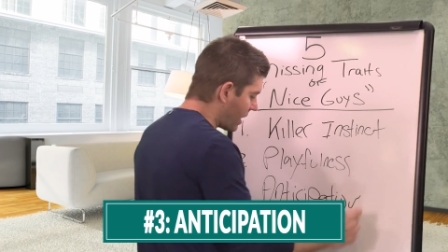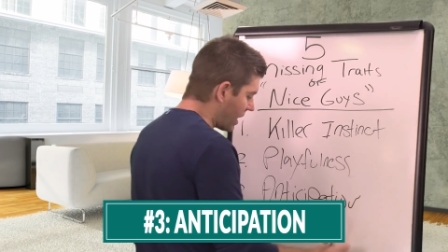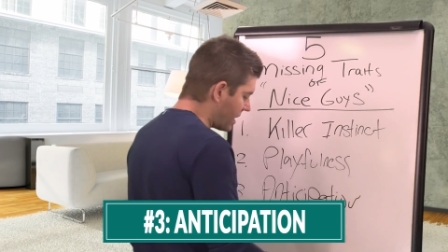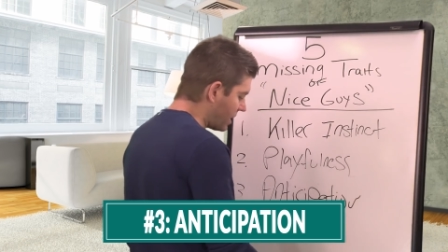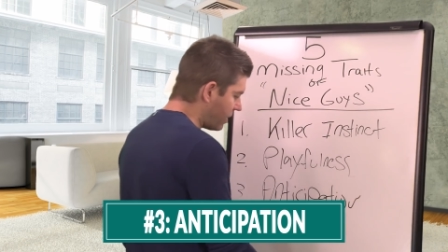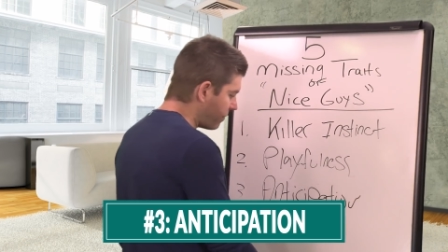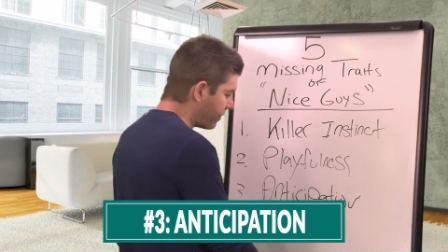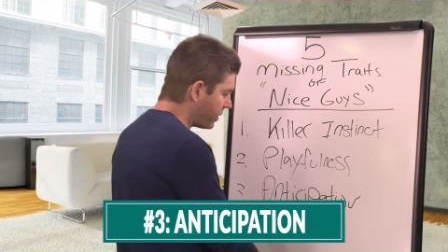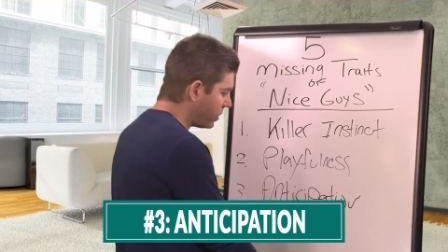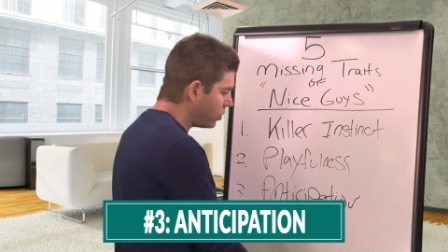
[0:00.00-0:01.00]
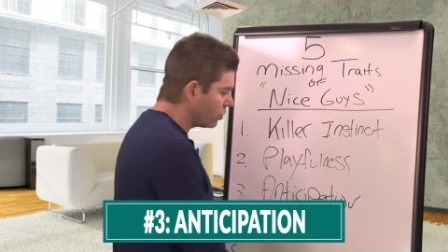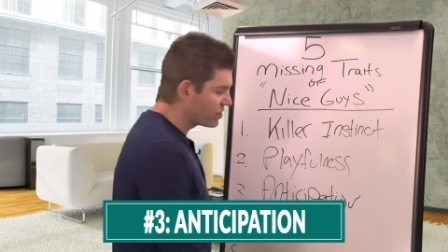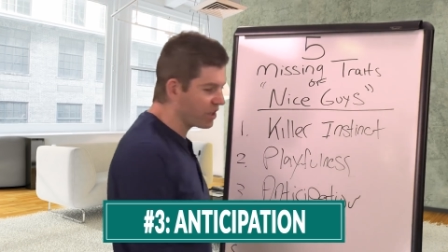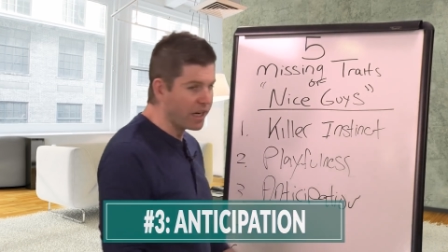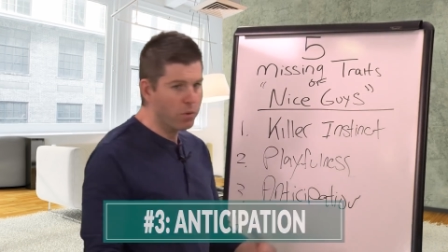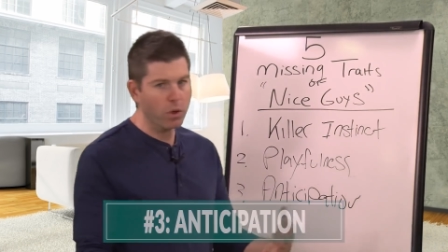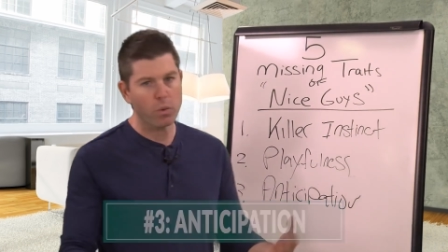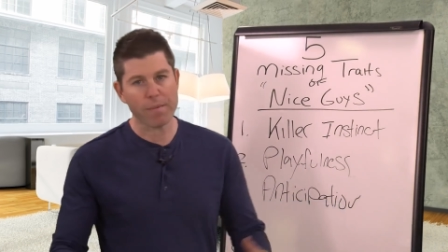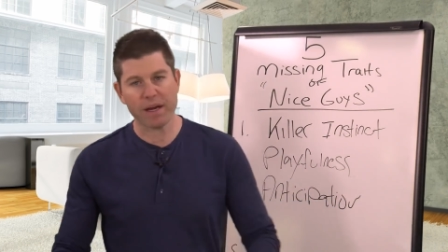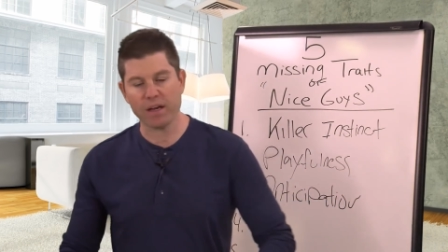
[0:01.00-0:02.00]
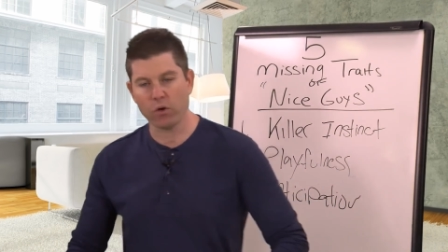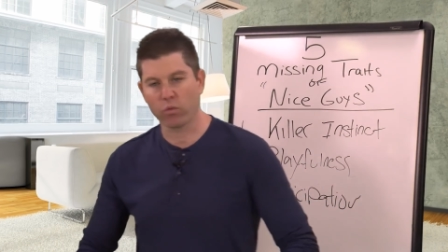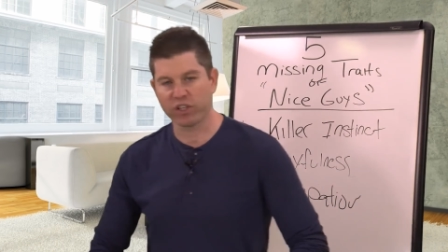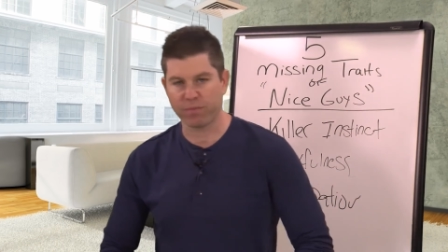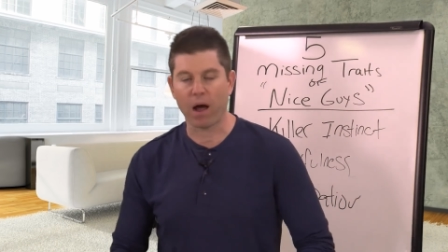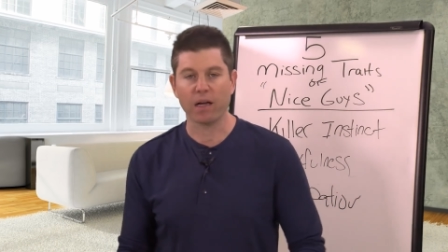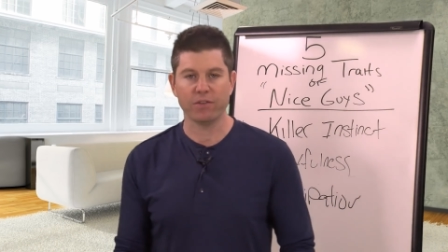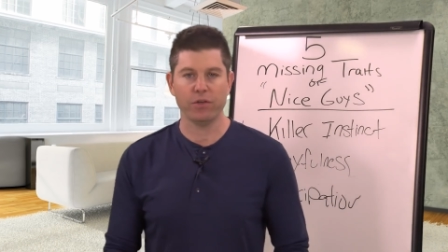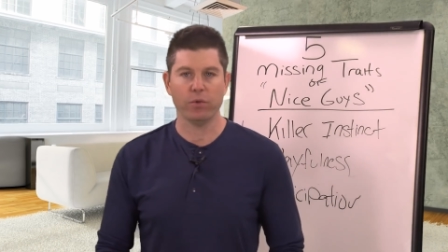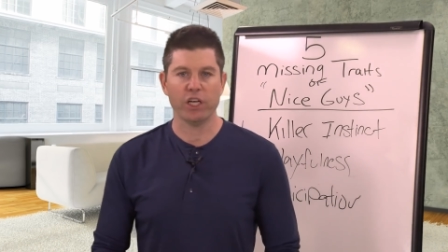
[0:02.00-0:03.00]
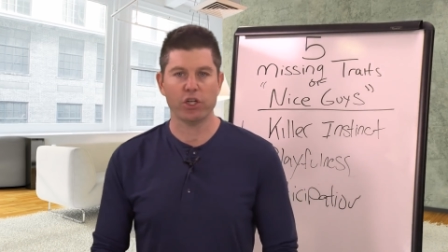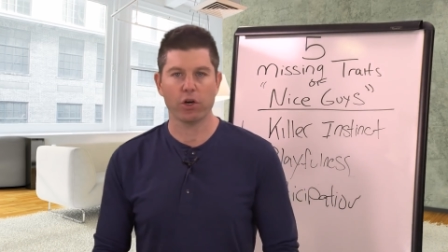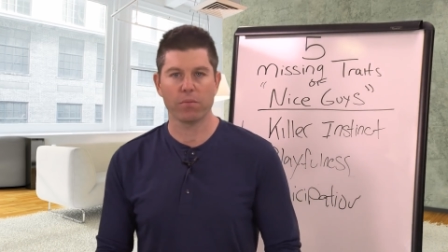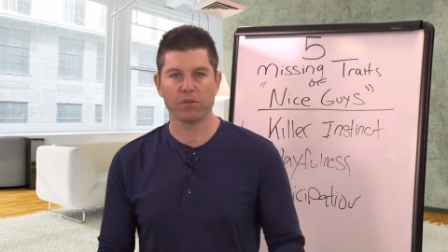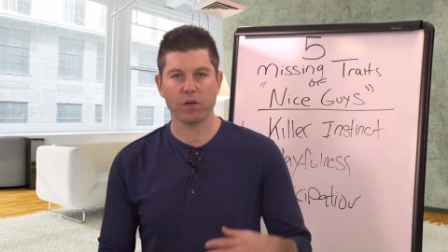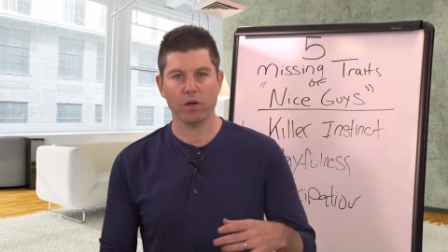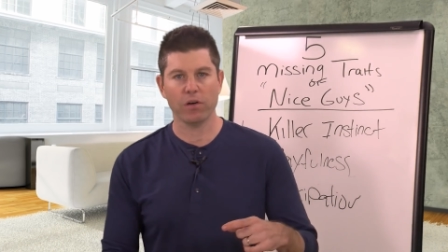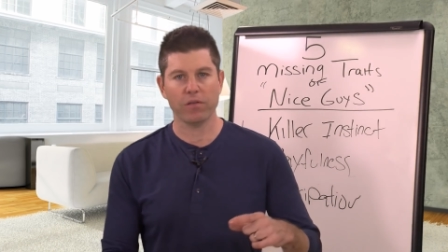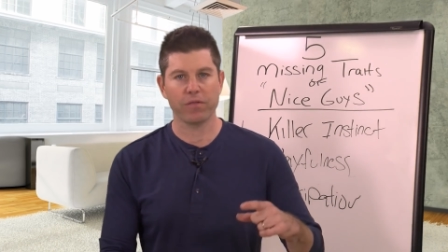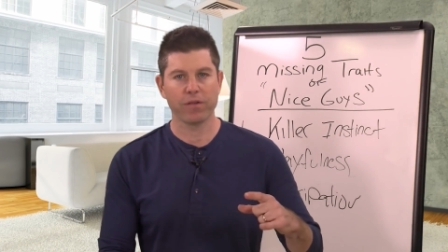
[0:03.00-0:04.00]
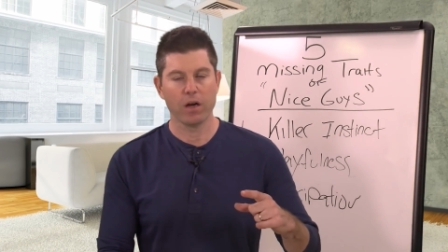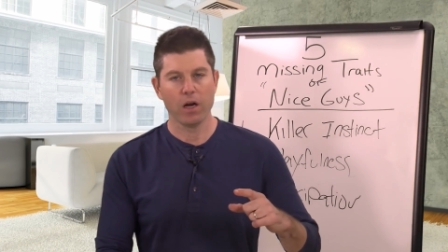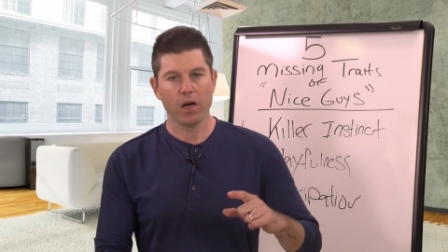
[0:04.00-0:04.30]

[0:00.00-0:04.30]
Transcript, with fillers: And if you study what women respond to in terms of